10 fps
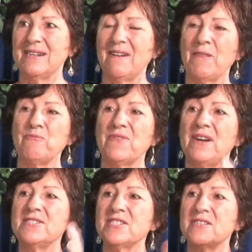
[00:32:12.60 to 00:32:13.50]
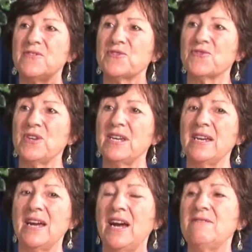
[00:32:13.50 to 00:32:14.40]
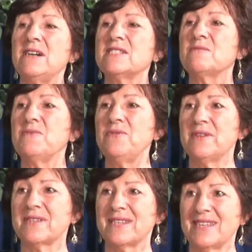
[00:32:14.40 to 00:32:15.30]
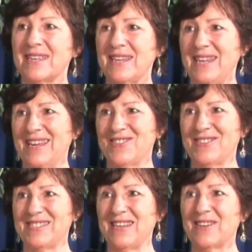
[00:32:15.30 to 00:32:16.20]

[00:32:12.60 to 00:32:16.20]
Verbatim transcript: And the branches of the tree are our spirit connections,